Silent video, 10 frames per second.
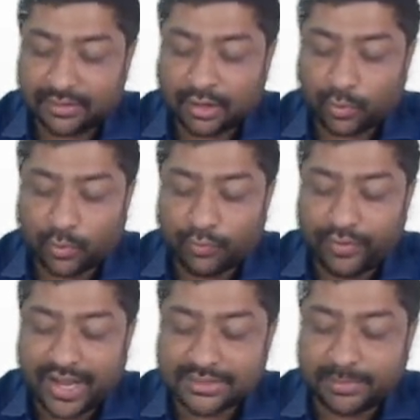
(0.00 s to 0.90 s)
Now,
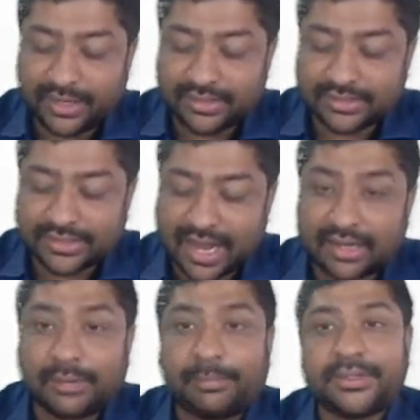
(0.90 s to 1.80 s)
COVID has made this
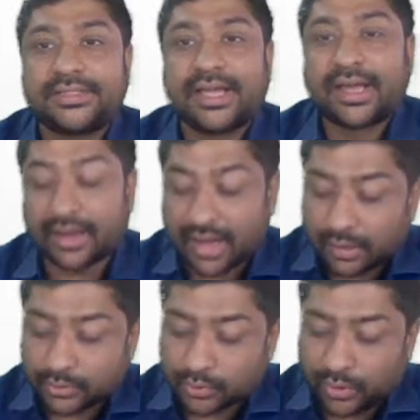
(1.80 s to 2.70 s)
RT-PCR a
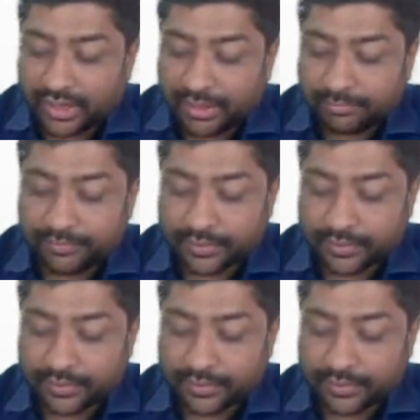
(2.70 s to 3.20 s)
household name.